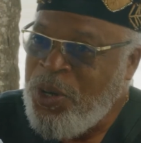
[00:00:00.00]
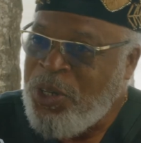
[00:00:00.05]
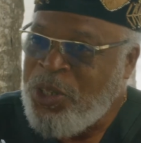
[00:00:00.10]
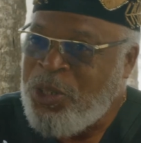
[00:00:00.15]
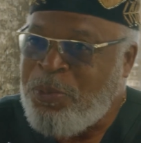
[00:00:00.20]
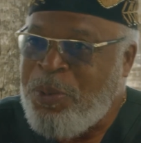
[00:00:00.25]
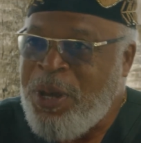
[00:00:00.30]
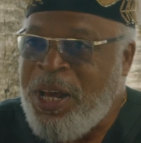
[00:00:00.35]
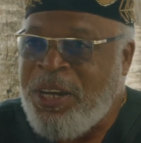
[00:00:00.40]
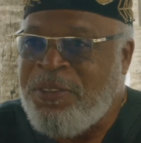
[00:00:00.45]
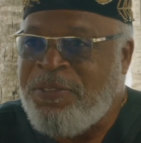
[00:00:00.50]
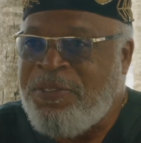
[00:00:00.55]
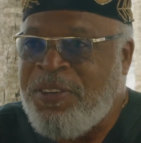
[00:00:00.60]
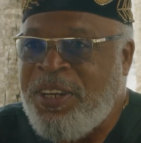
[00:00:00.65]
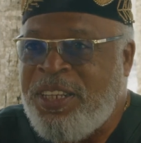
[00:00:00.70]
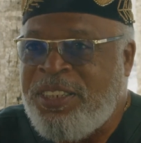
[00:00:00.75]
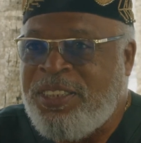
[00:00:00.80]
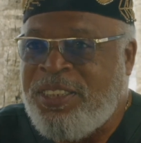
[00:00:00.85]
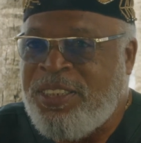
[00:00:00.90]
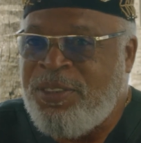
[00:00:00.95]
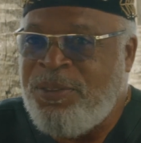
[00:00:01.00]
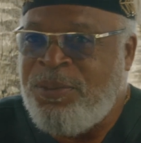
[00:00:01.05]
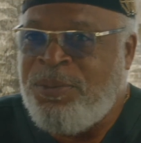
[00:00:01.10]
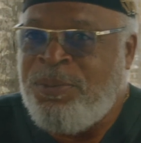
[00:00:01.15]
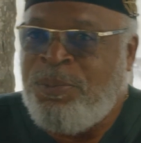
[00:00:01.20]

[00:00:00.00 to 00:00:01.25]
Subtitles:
What is PANAFEST?